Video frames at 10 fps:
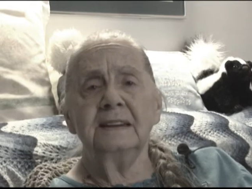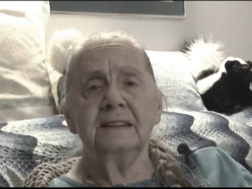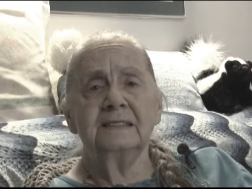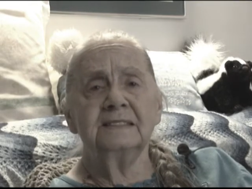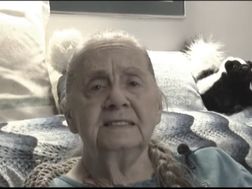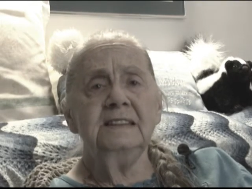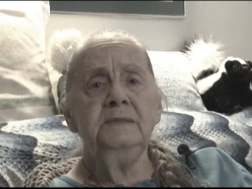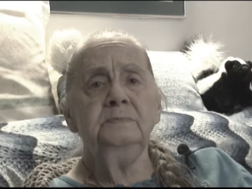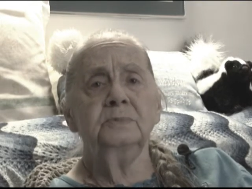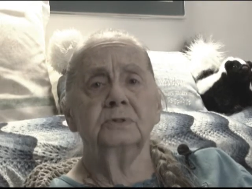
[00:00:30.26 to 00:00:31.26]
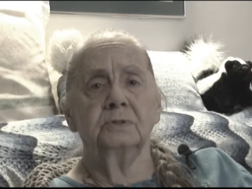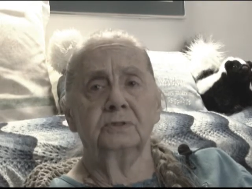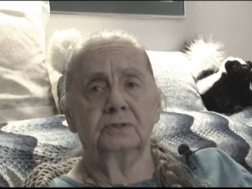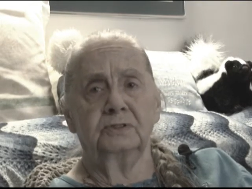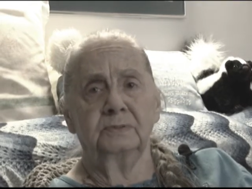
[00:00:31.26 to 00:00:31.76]
it
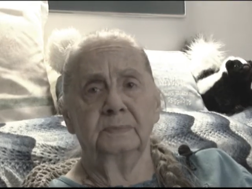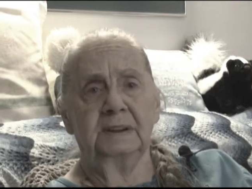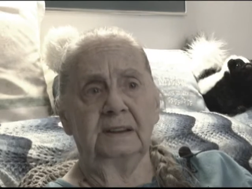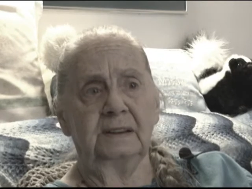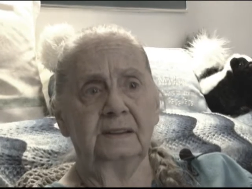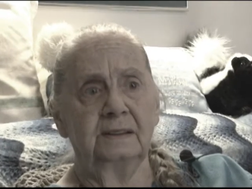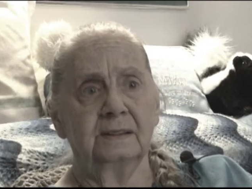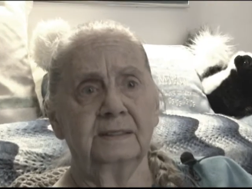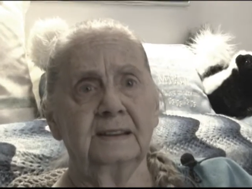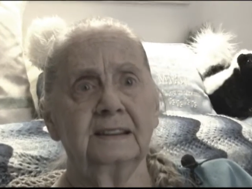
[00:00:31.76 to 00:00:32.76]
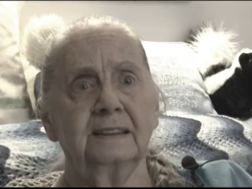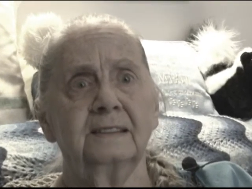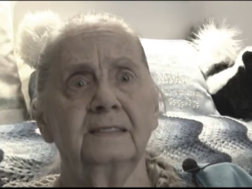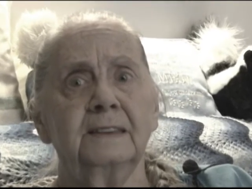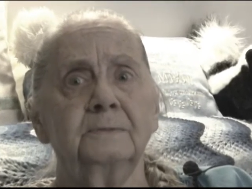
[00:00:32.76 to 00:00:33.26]
seemed to me
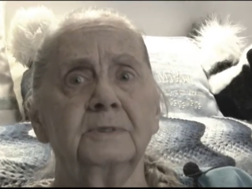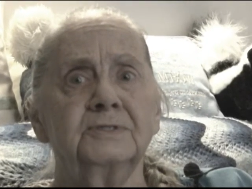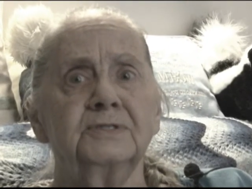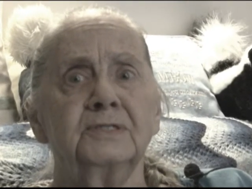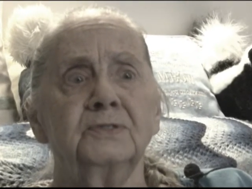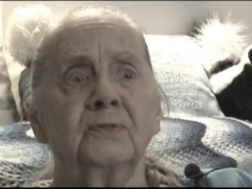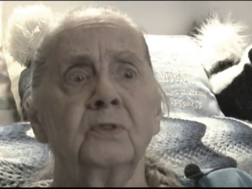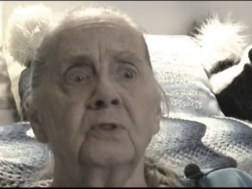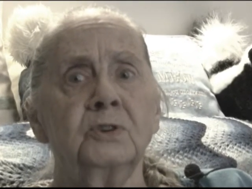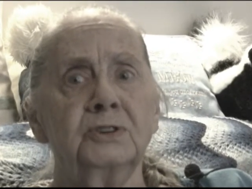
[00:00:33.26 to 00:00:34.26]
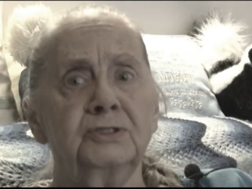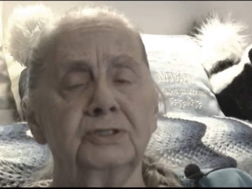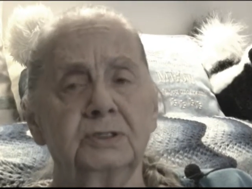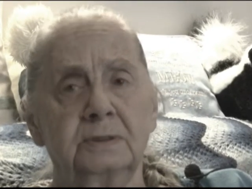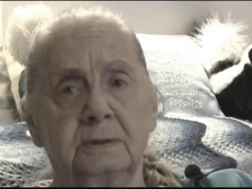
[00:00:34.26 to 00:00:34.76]
like there was this
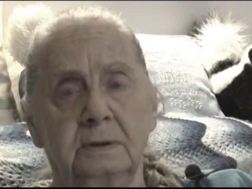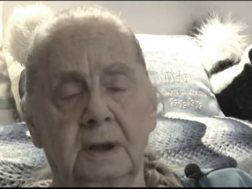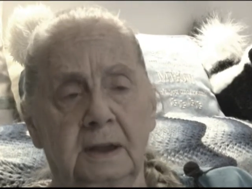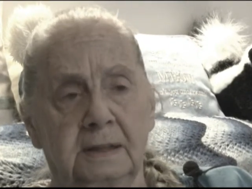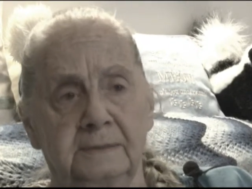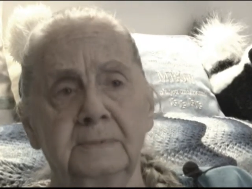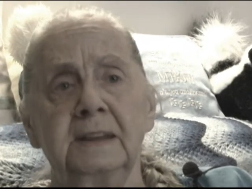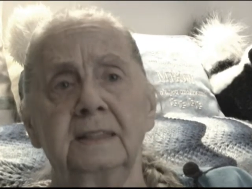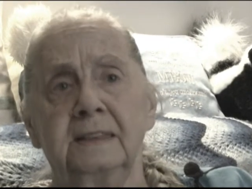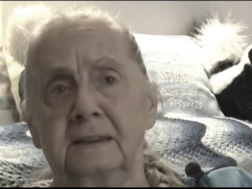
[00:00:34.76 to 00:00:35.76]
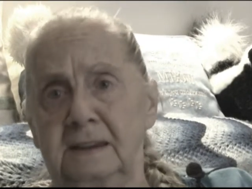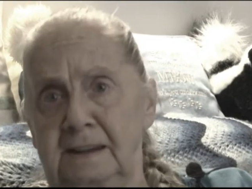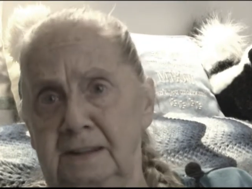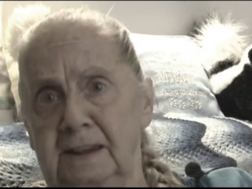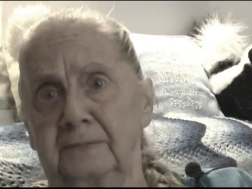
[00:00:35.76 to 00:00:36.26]
voice. He'd
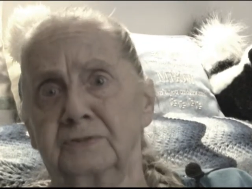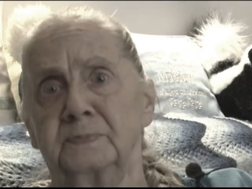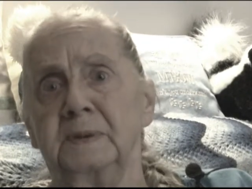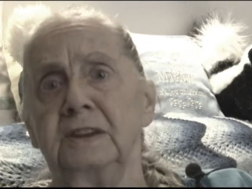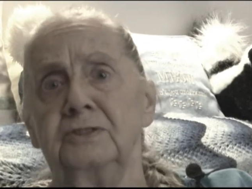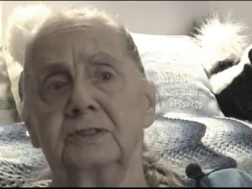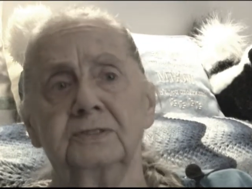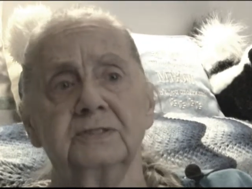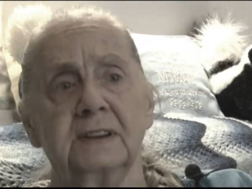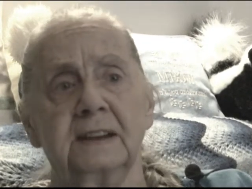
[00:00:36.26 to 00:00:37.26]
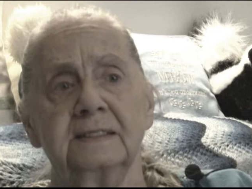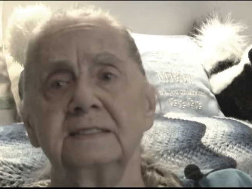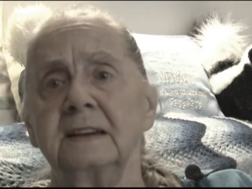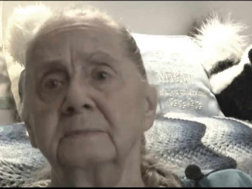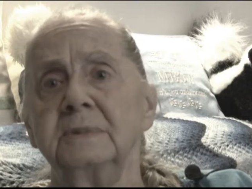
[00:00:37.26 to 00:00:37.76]
give speeches, and
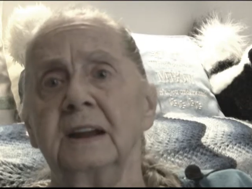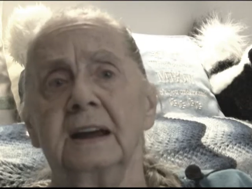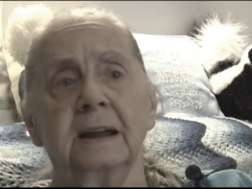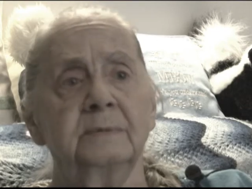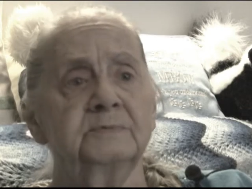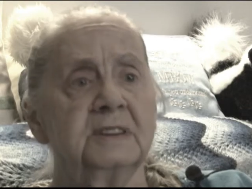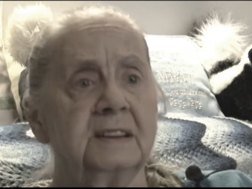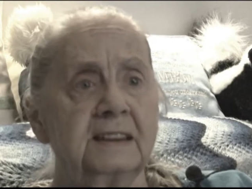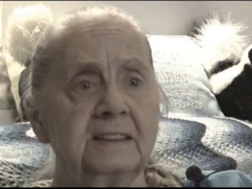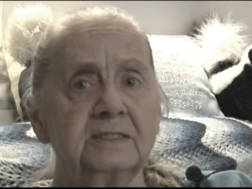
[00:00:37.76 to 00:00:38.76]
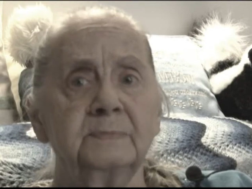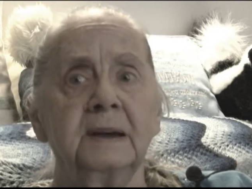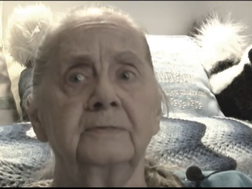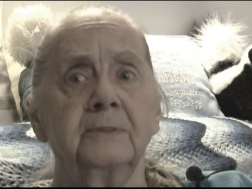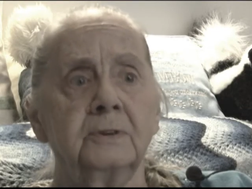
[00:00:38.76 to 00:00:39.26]
sometimes I guess
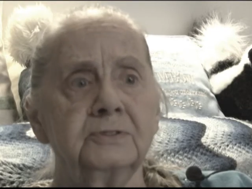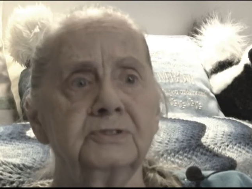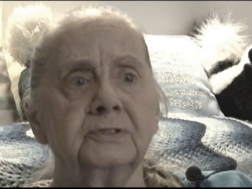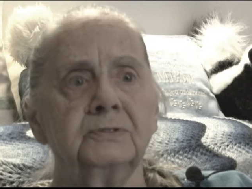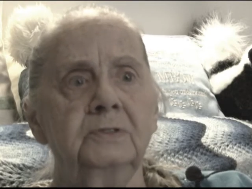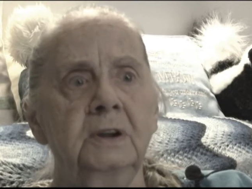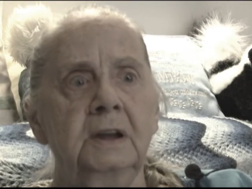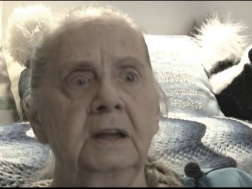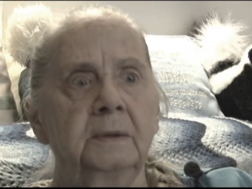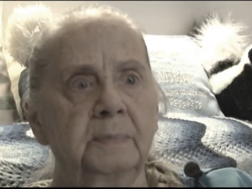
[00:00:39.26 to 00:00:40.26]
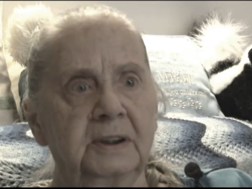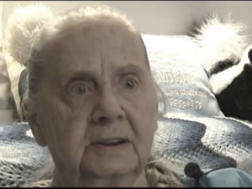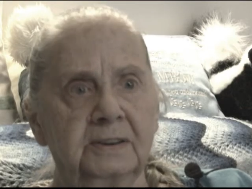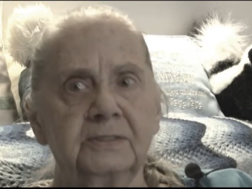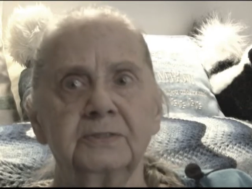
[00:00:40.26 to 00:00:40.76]
my foster
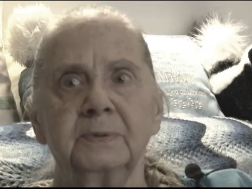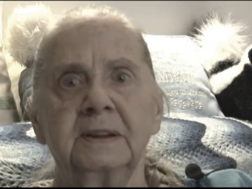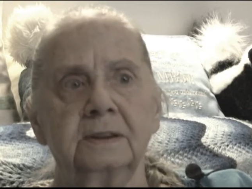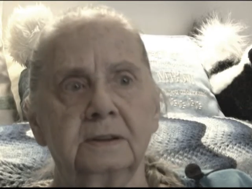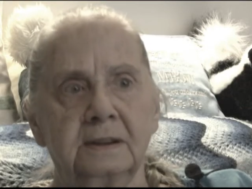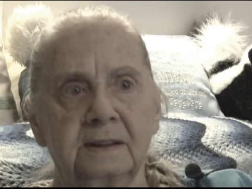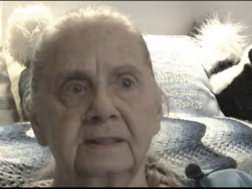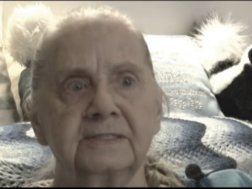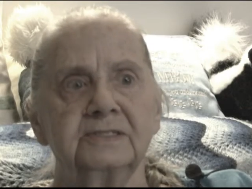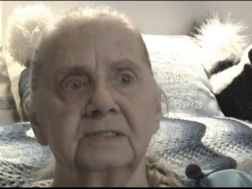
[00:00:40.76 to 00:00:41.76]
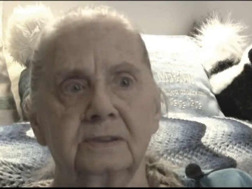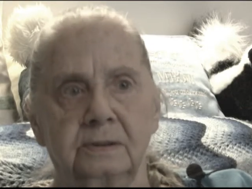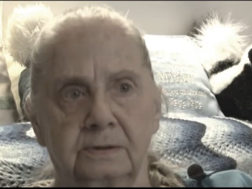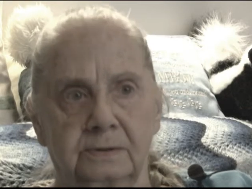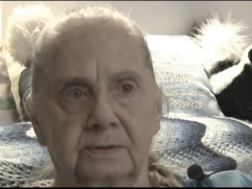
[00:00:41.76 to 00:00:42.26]
parents went and listened
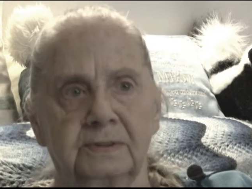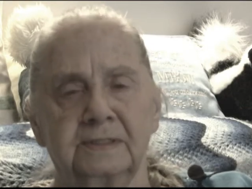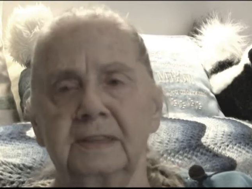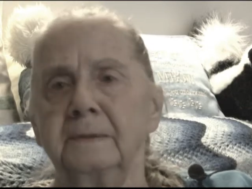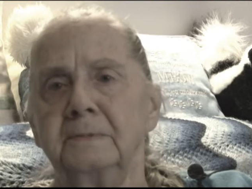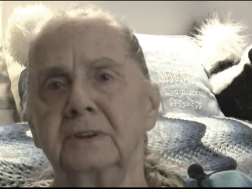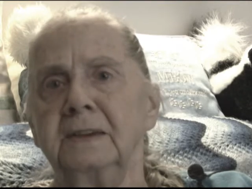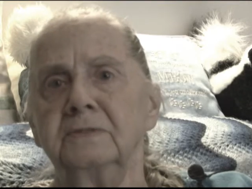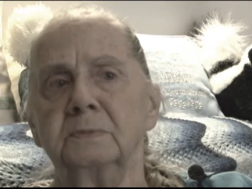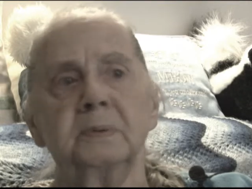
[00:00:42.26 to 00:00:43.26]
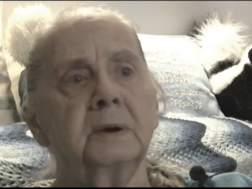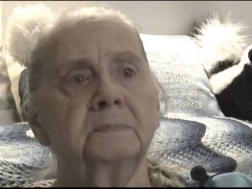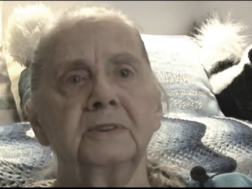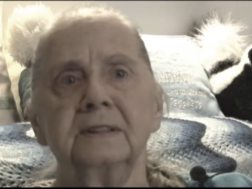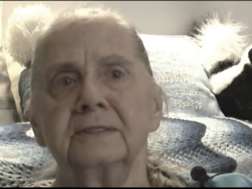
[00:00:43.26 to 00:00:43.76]
to, they were given
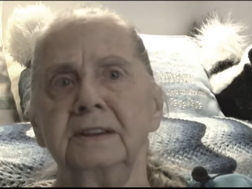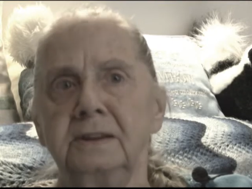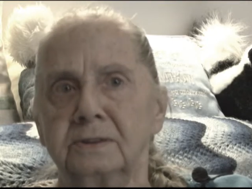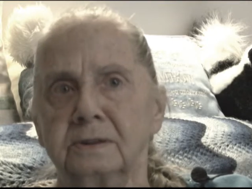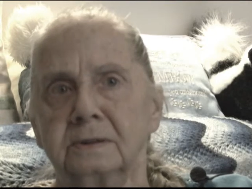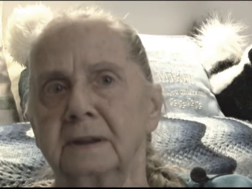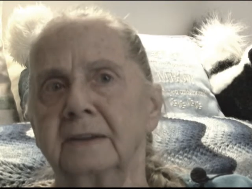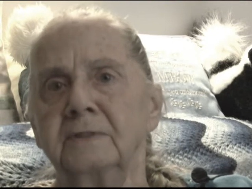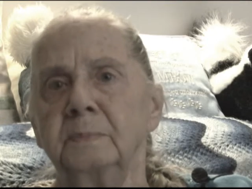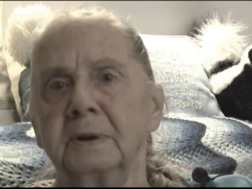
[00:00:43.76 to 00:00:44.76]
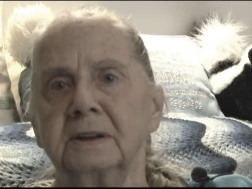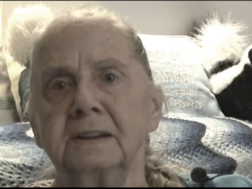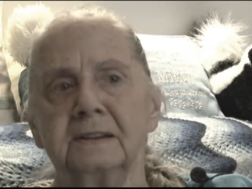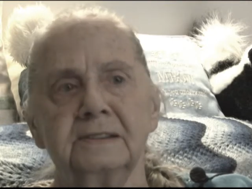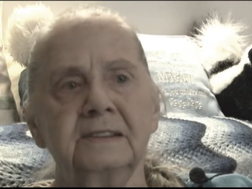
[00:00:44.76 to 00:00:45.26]
publicly and
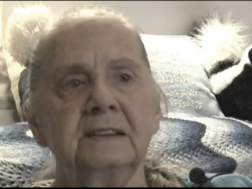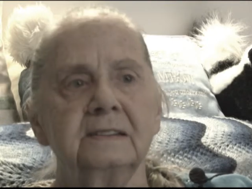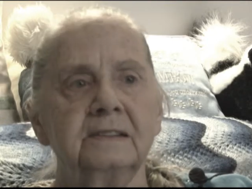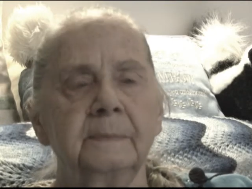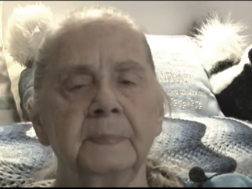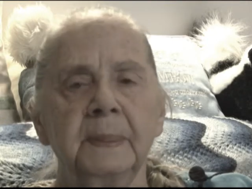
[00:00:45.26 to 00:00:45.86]
everybody attended.